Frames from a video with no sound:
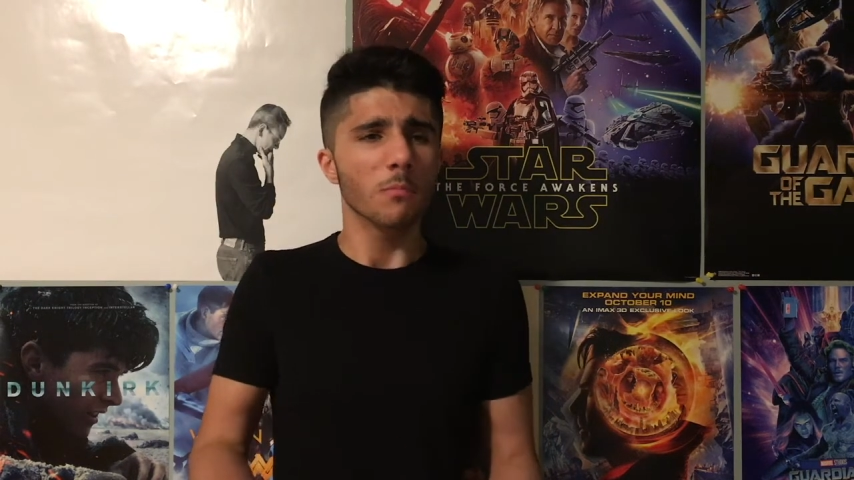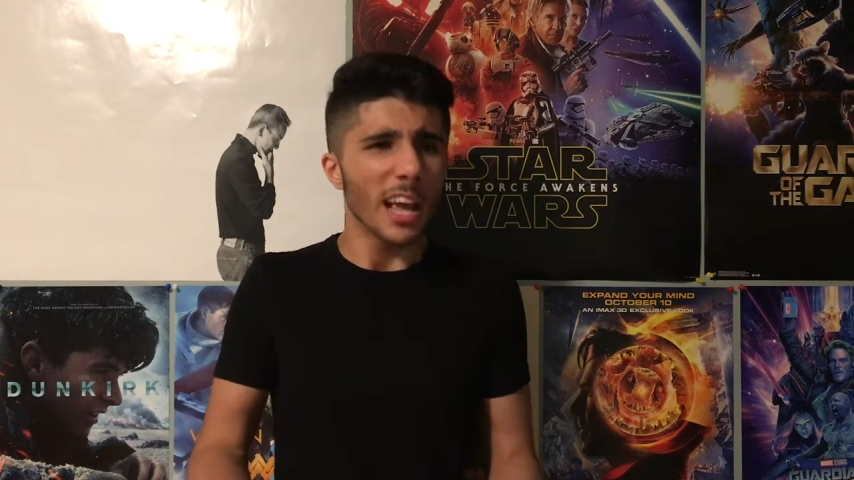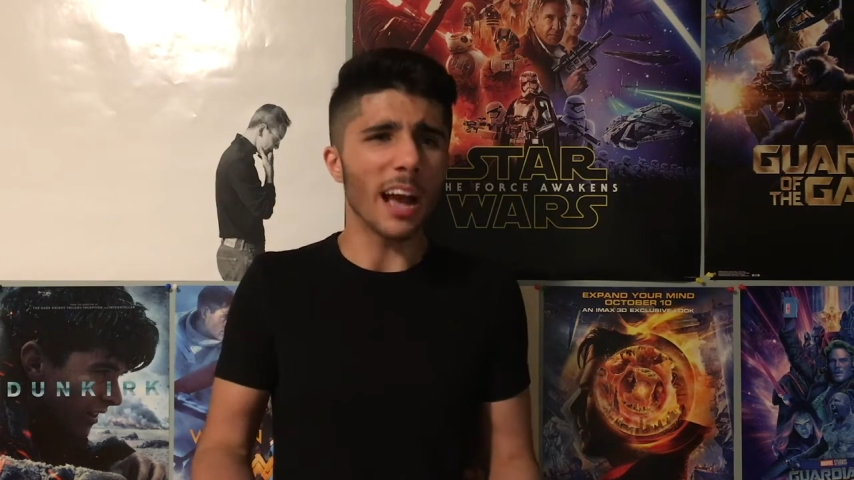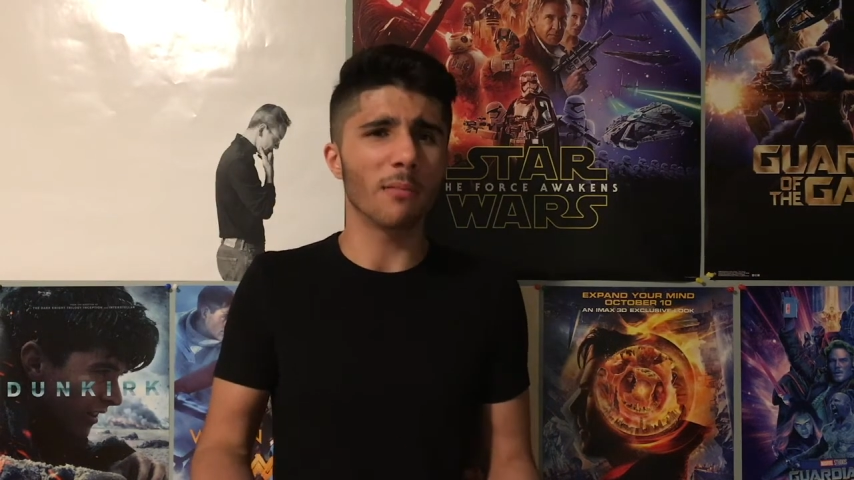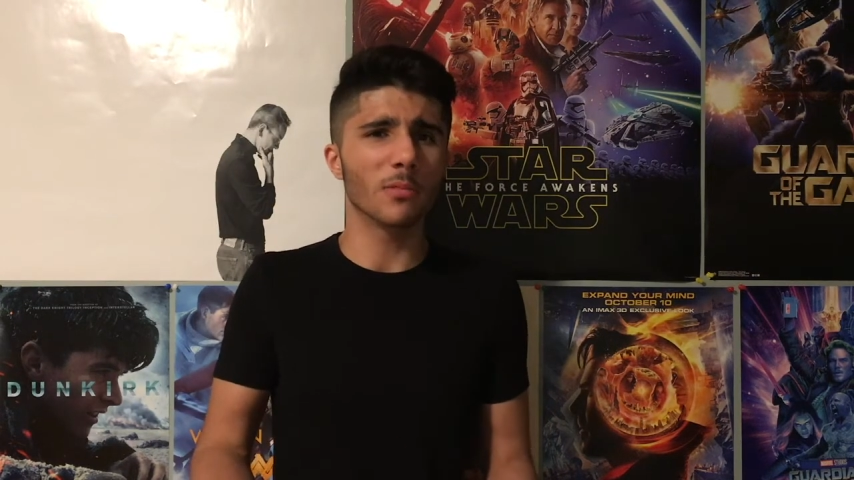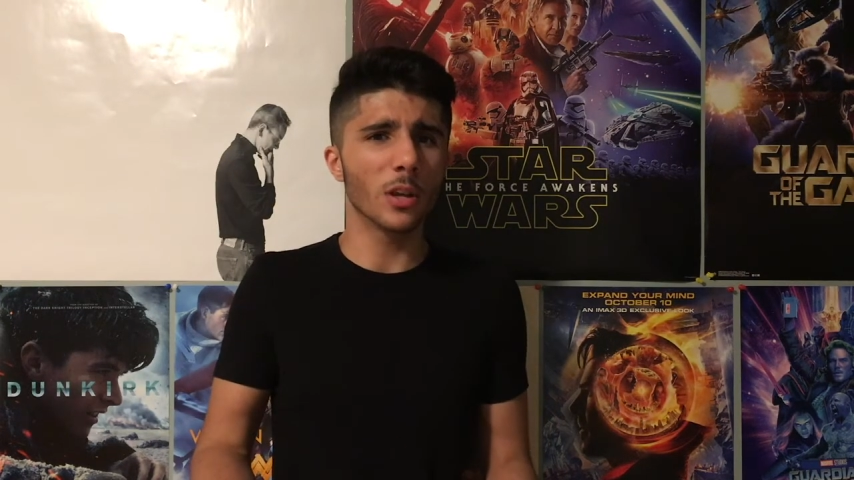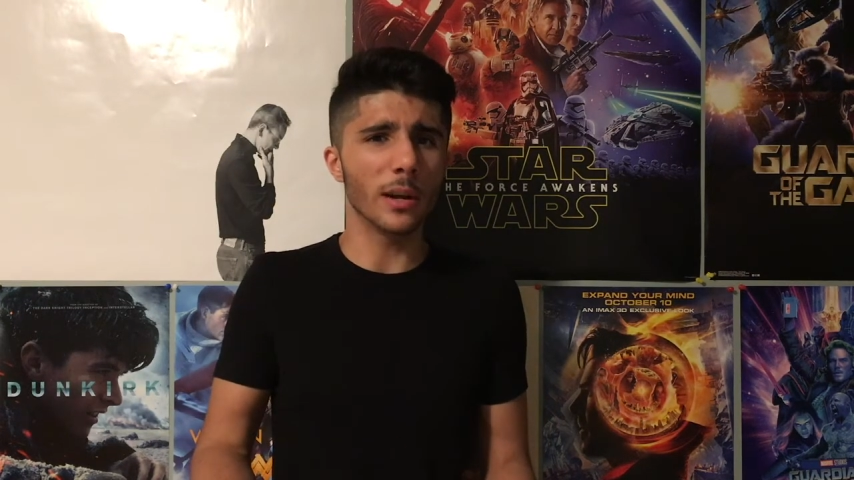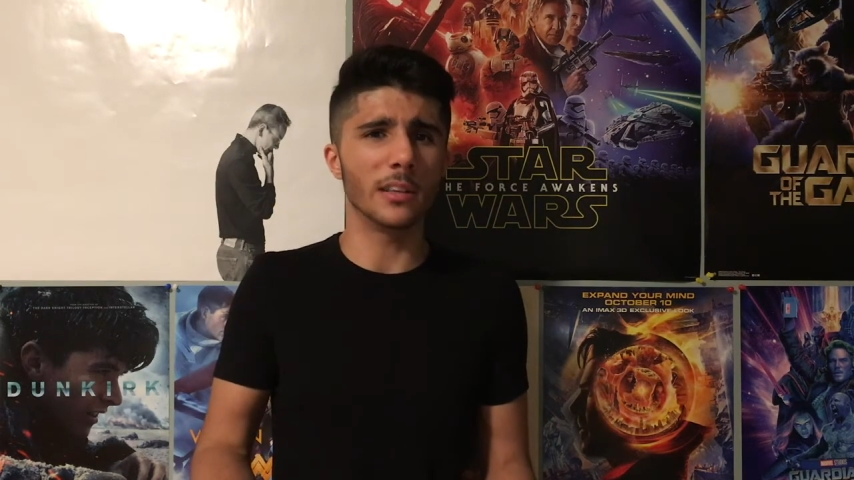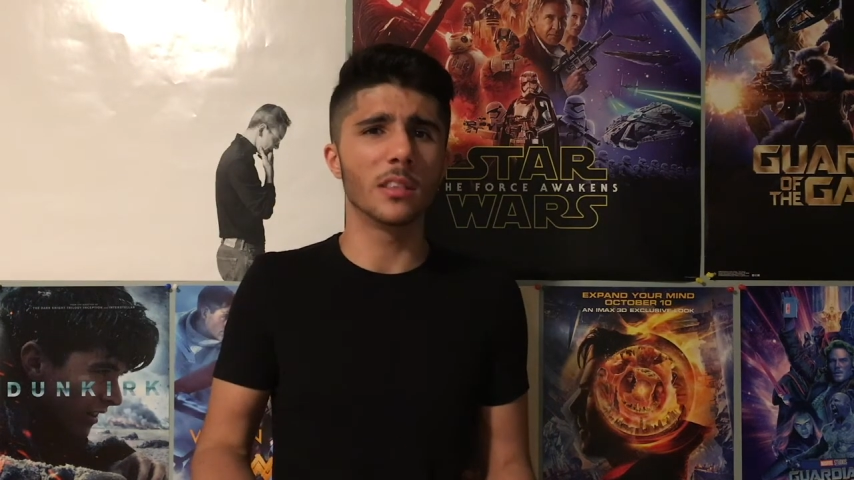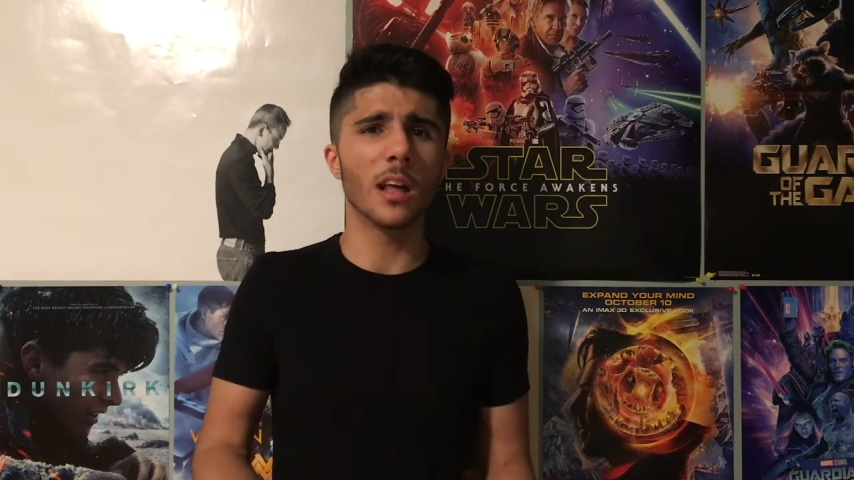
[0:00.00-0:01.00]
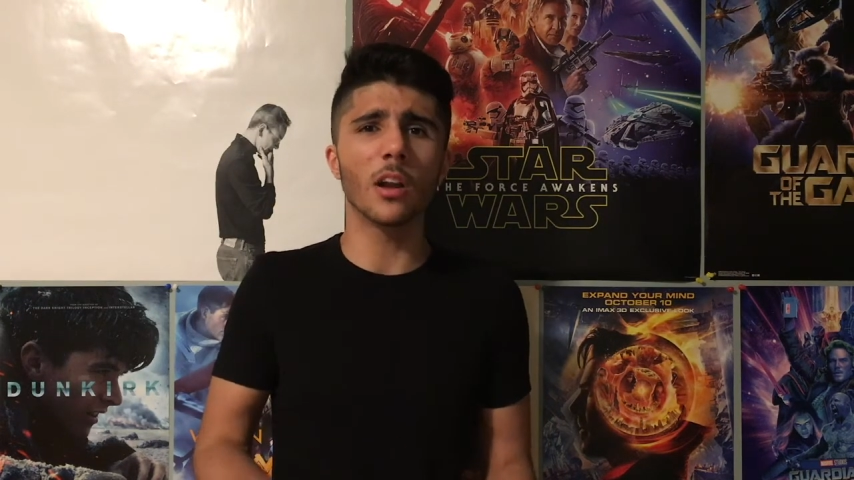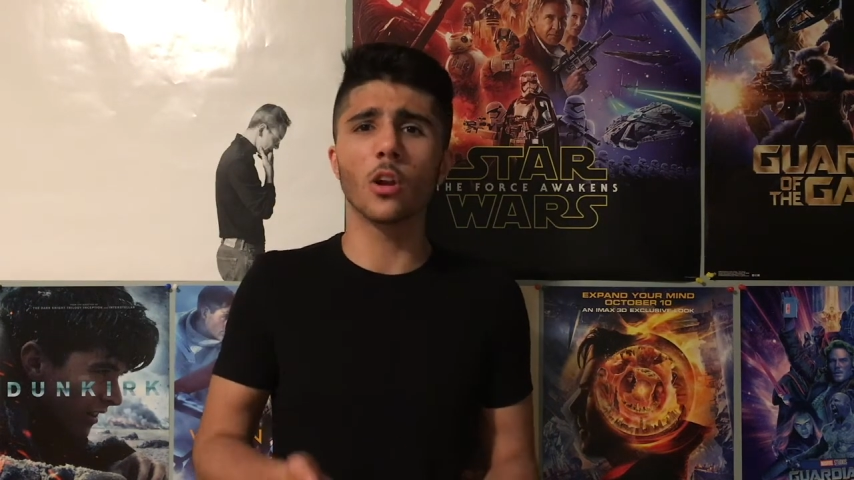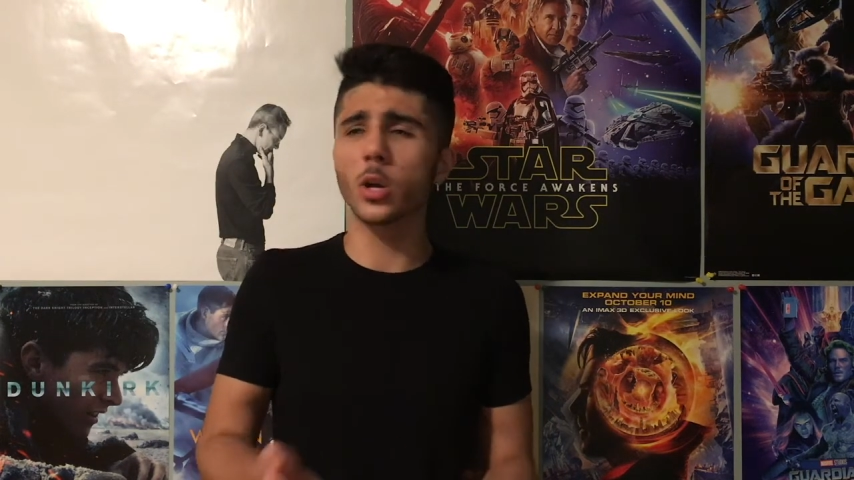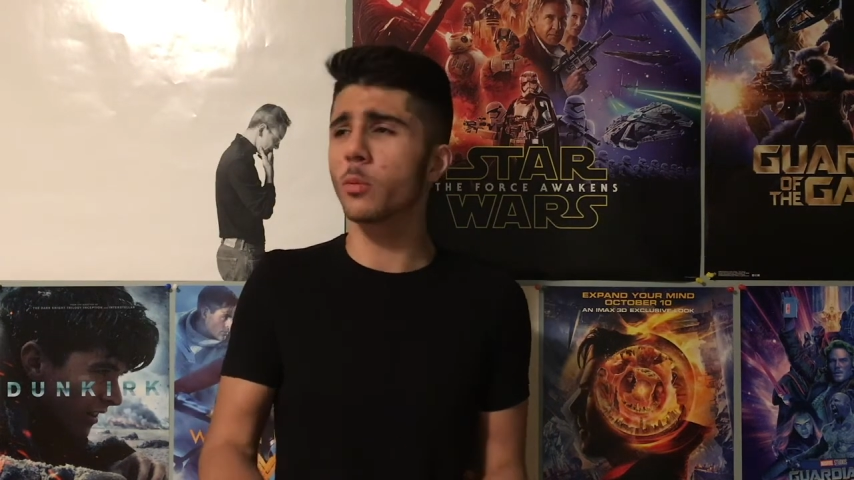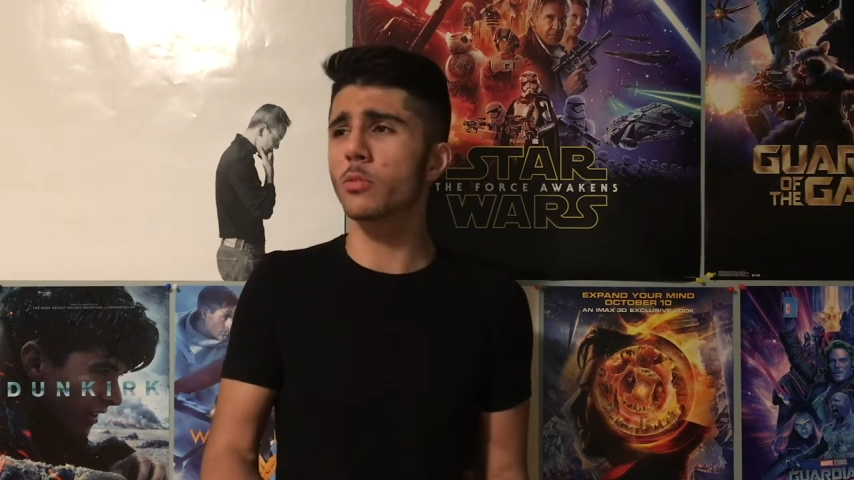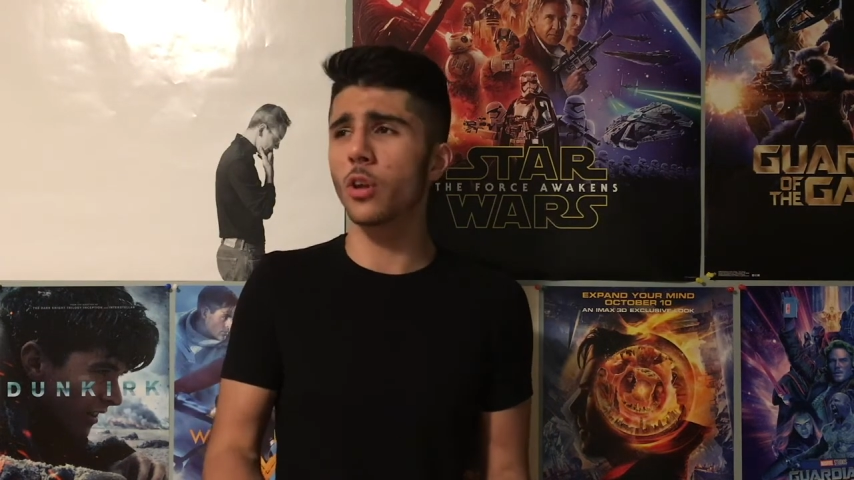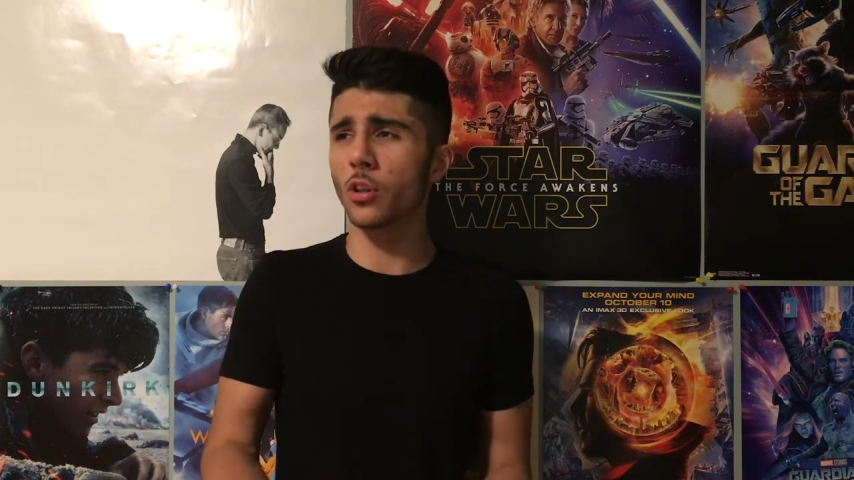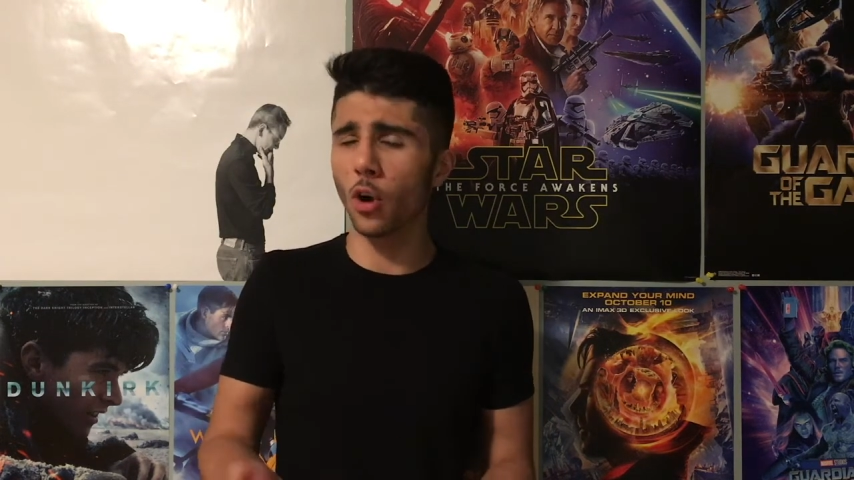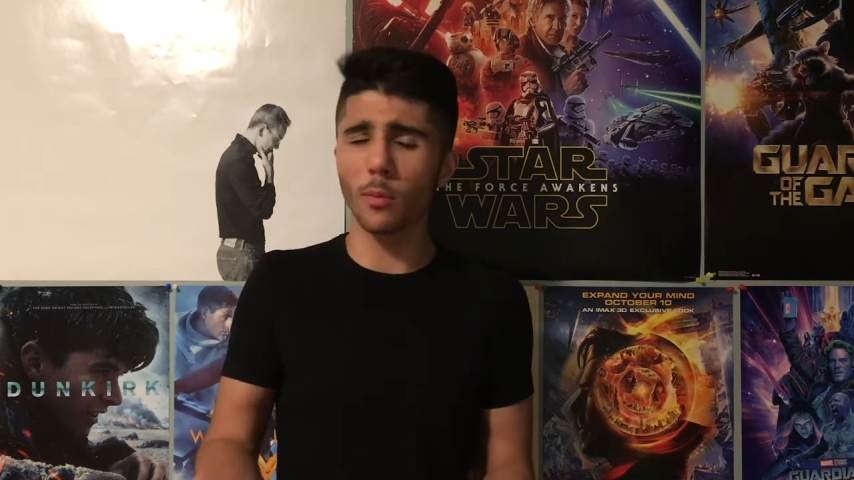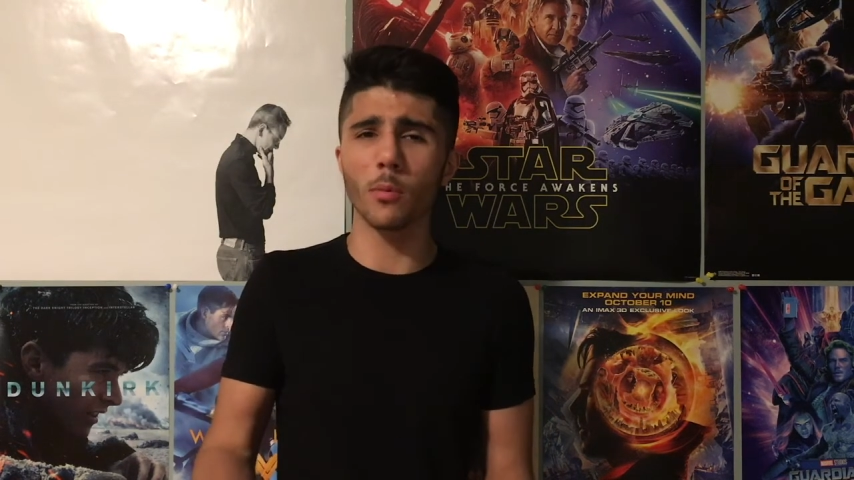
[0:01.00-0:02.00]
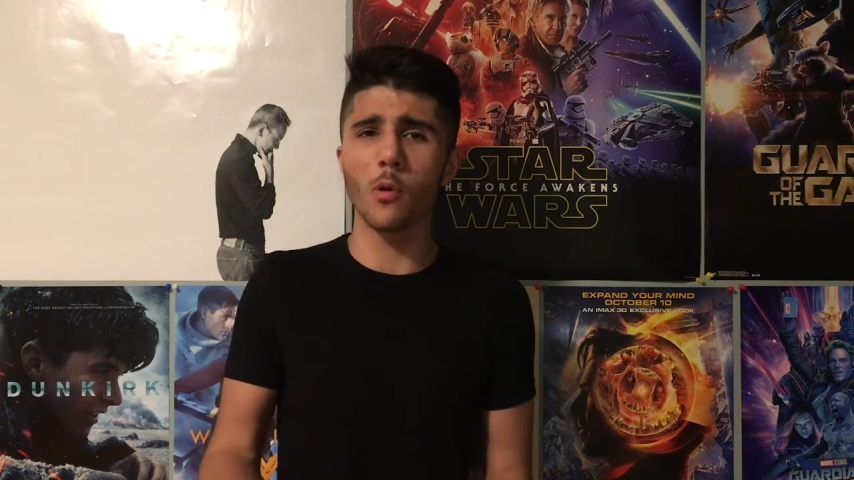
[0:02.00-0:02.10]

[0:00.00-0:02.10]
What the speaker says: Yeah, there is. Now, in a normal